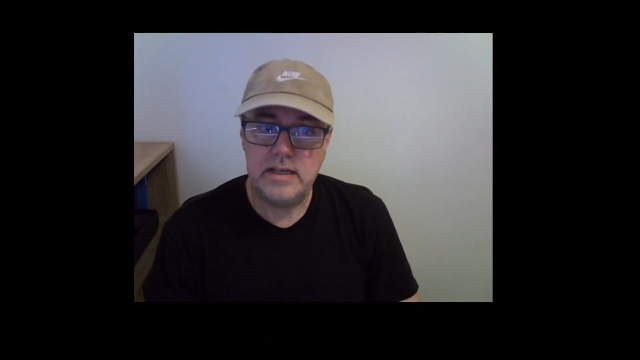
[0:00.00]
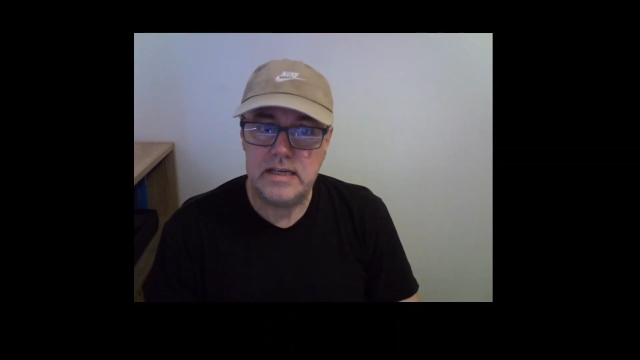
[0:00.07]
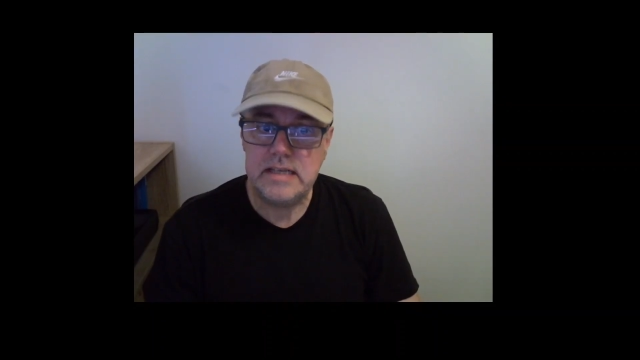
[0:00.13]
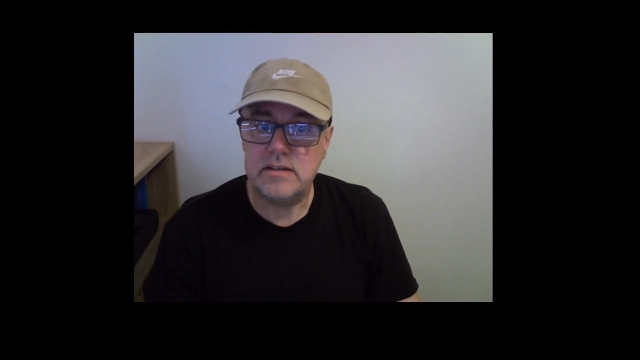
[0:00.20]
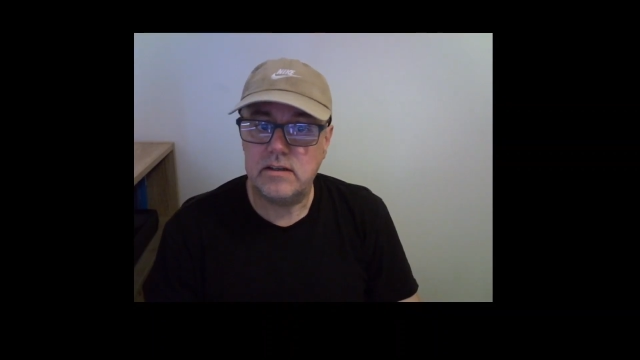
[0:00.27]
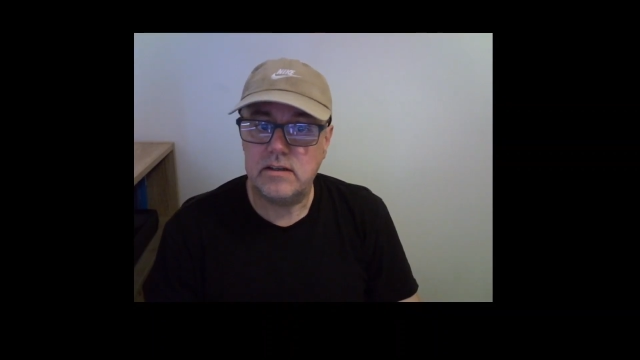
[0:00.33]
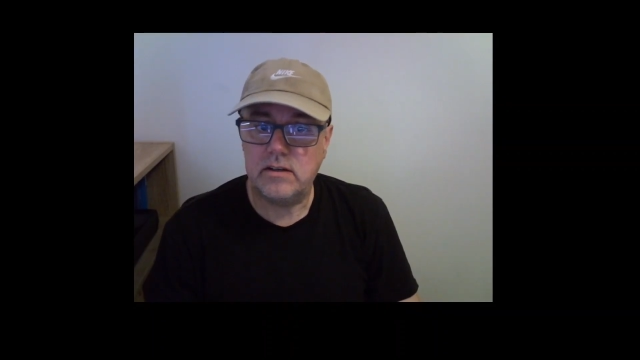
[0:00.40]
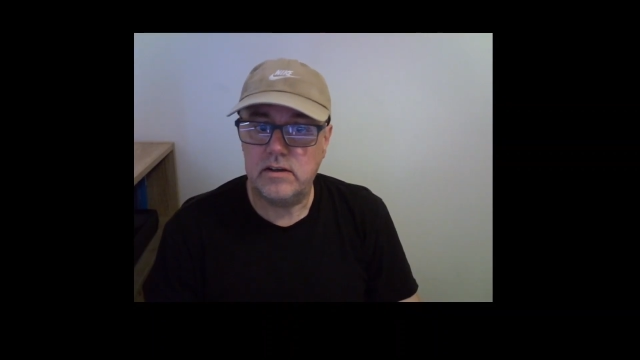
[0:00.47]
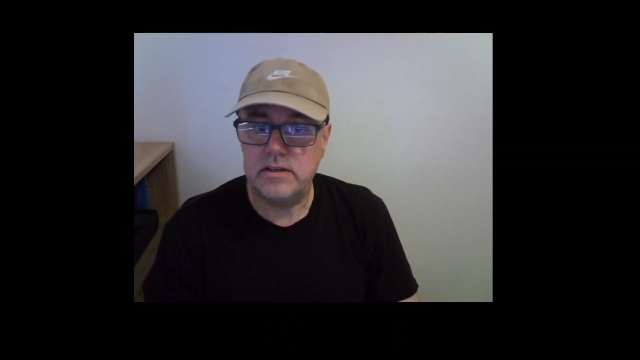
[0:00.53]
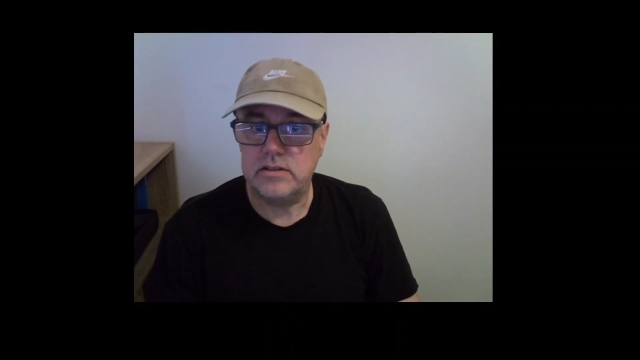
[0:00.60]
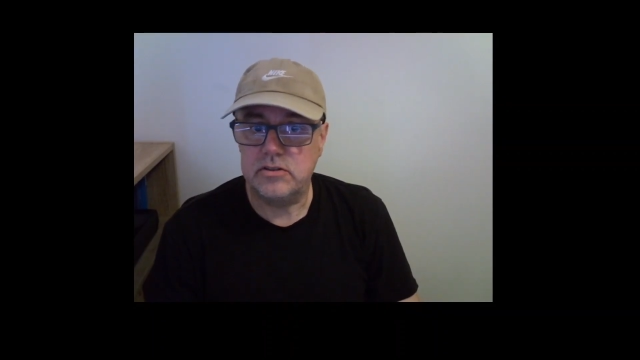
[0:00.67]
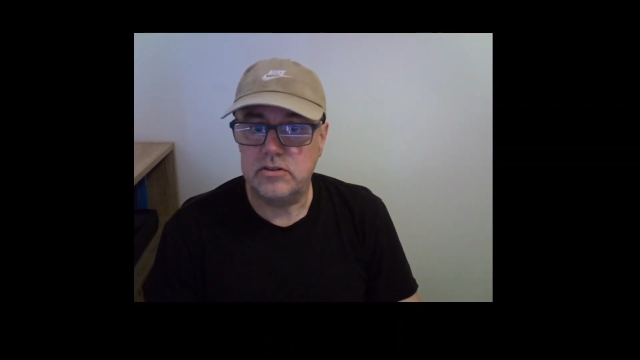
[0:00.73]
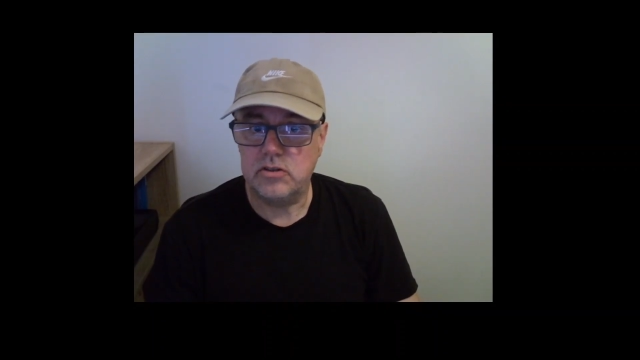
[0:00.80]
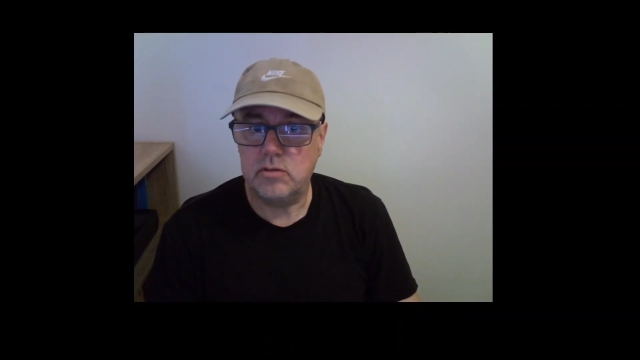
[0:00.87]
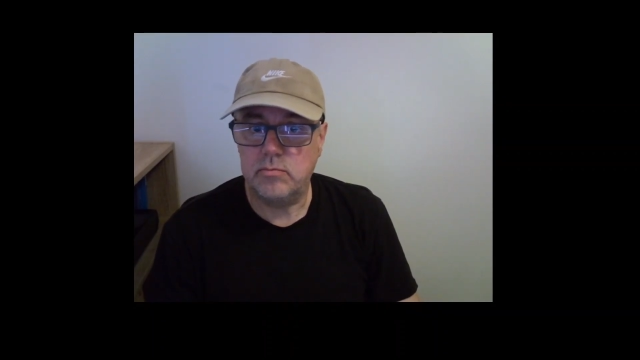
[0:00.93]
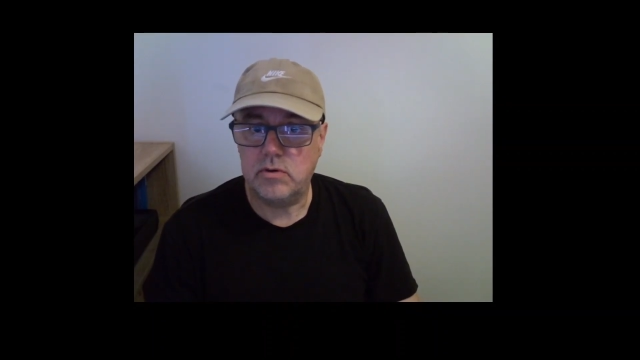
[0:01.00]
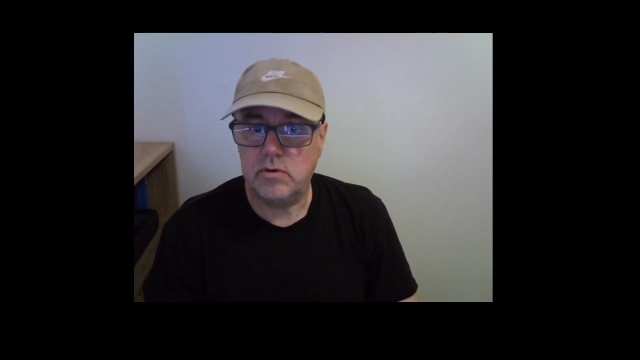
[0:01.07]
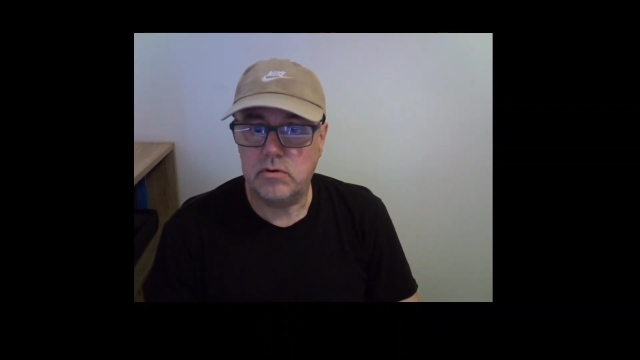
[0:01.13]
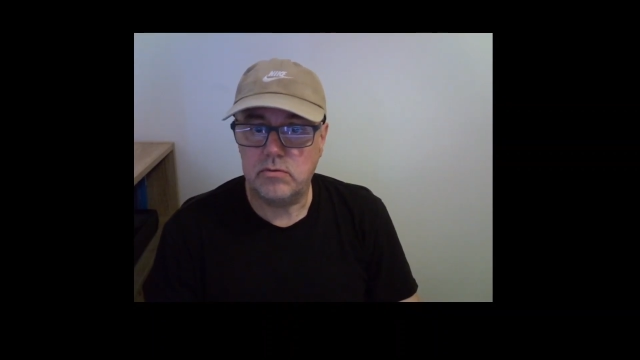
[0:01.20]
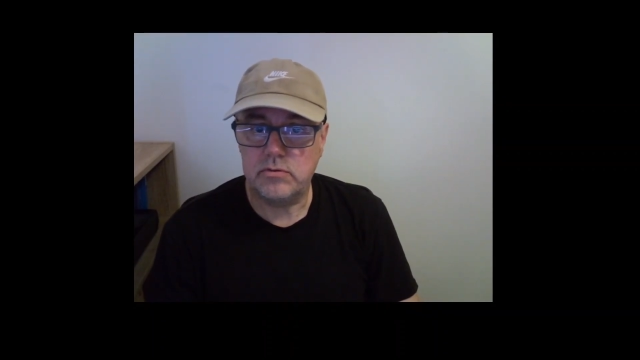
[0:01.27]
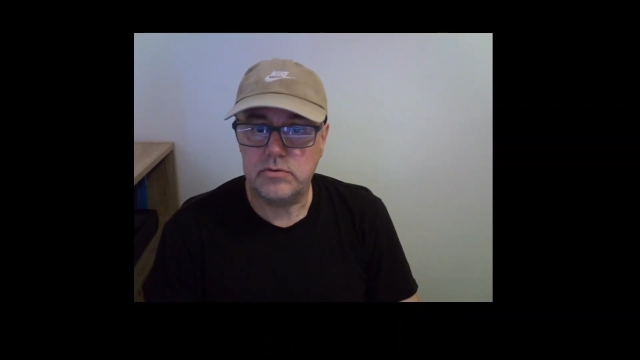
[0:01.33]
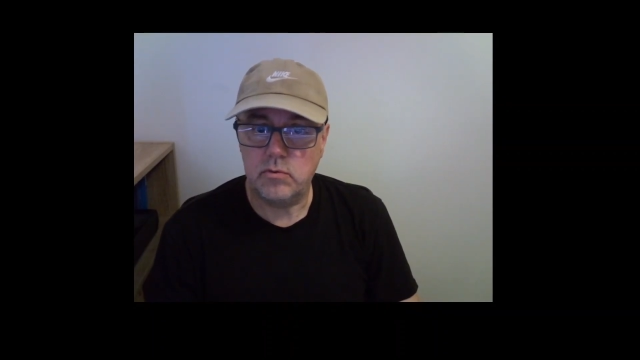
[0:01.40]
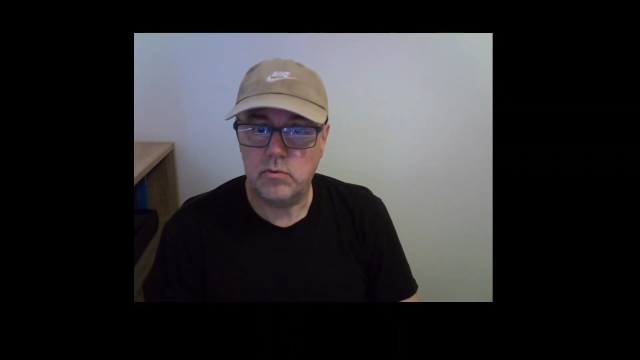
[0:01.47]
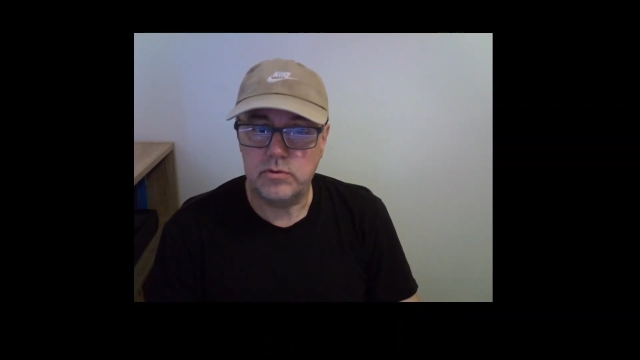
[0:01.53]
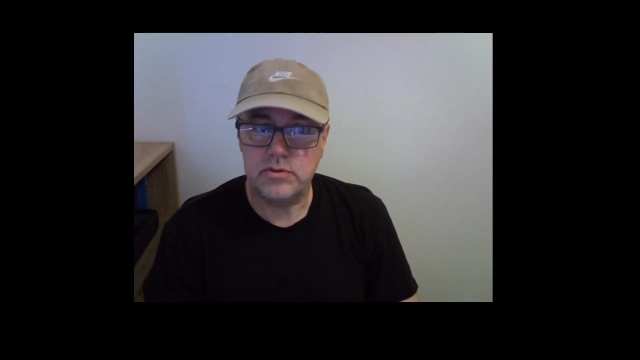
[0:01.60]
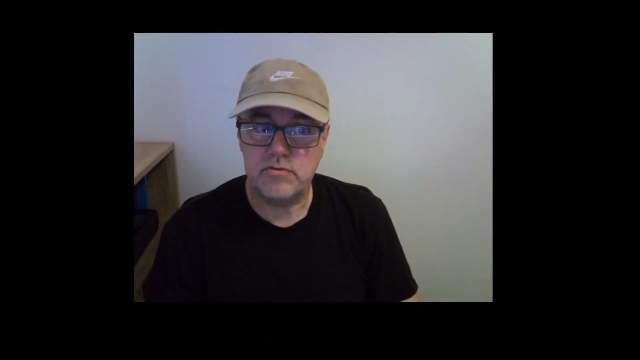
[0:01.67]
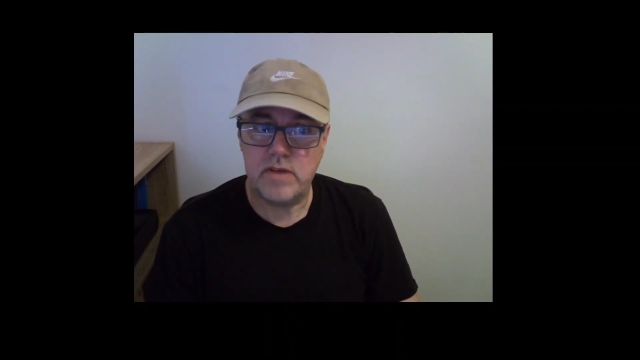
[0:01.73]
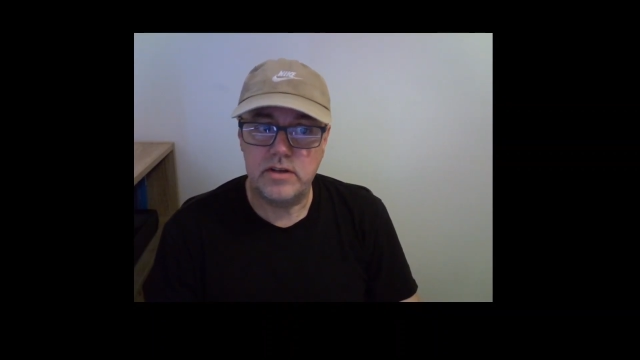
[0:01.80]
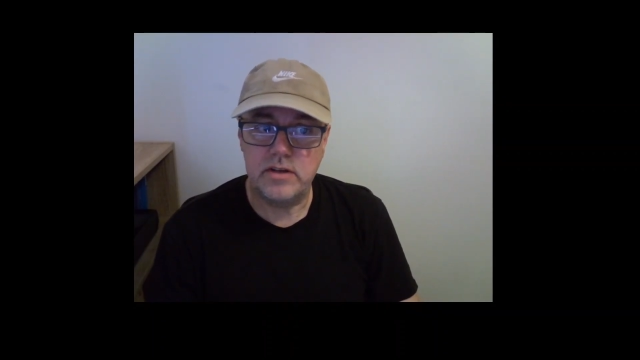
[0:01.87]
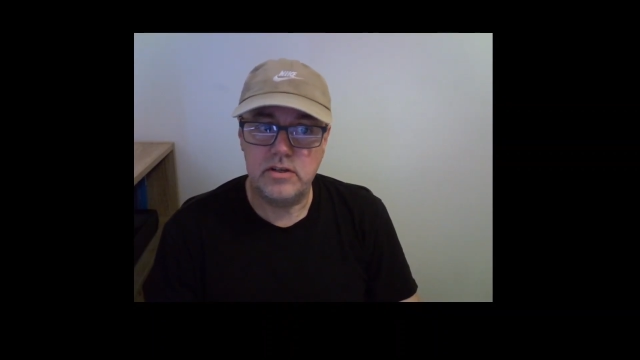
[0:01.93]
isn't aligned to job roles or
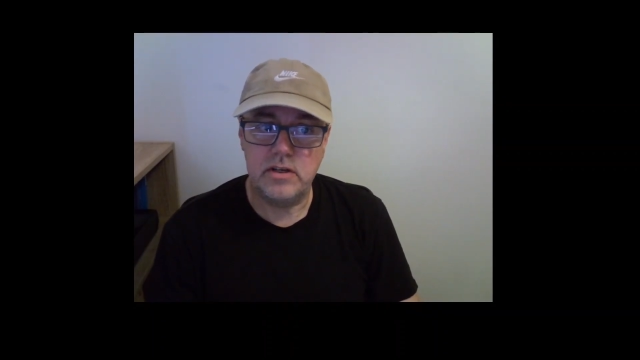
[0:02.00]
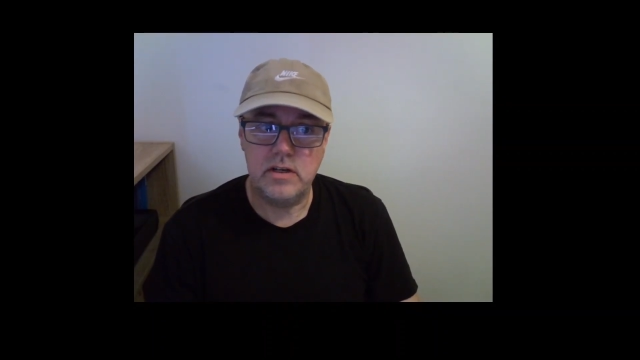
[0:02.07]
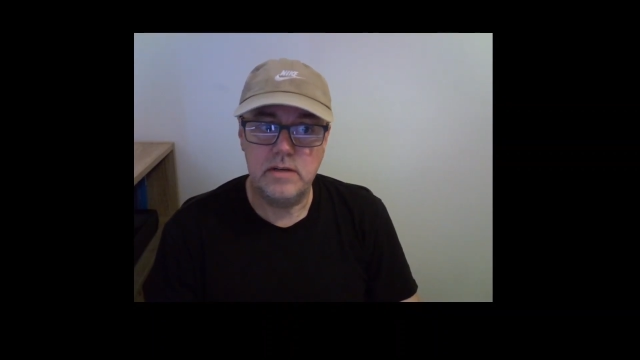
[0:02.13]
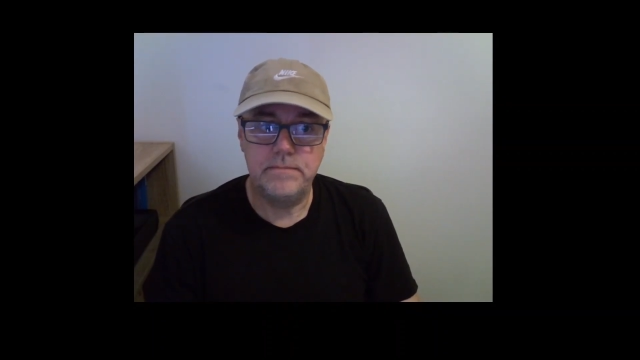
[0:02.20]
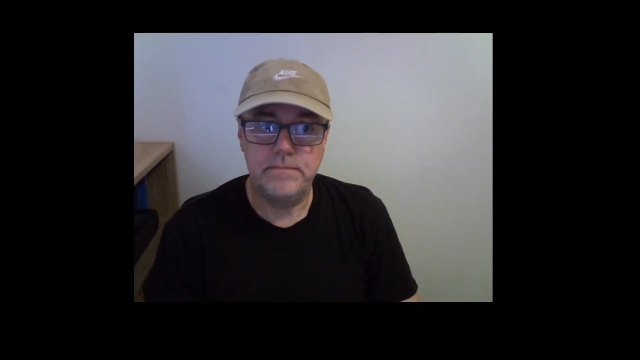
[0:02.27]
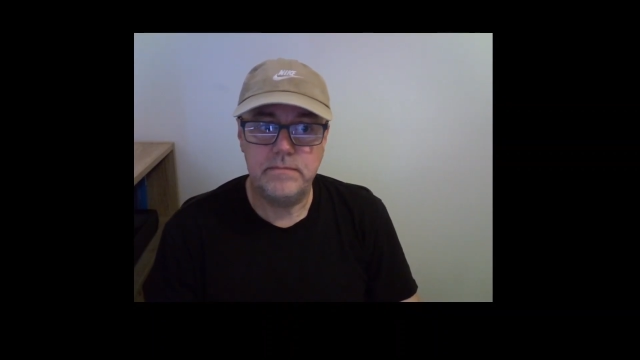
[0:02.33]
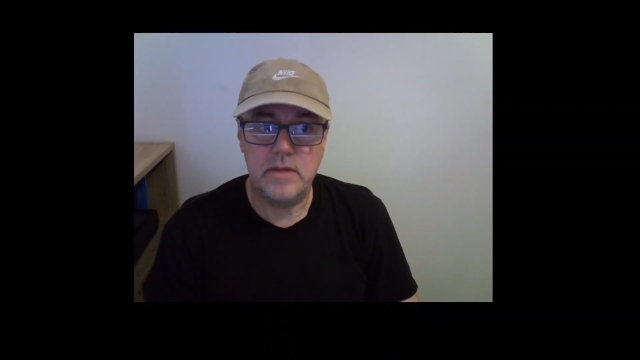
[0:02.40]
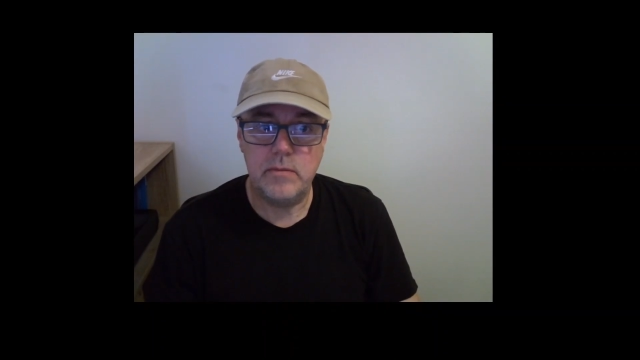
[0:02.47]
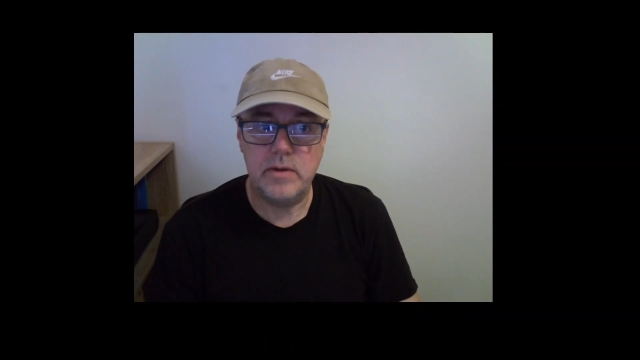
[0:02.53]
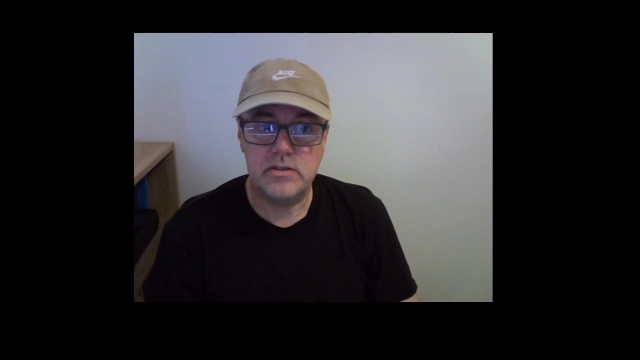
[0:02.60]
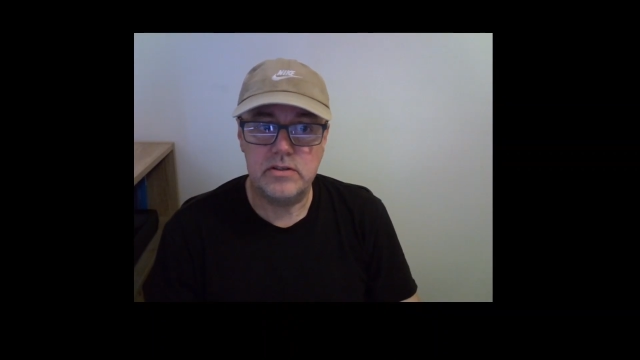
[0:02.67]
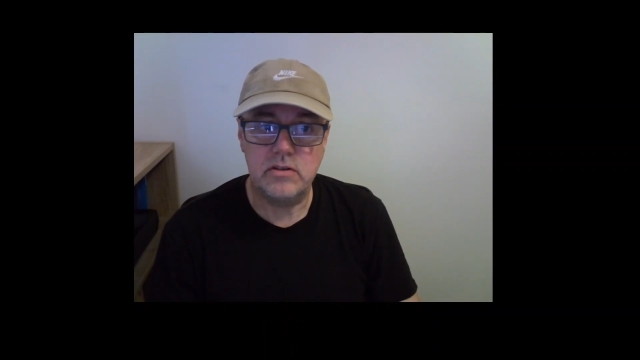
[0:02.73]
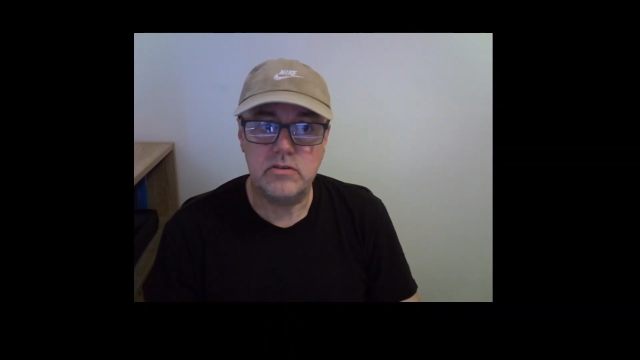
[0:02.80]
strategy, and when it's not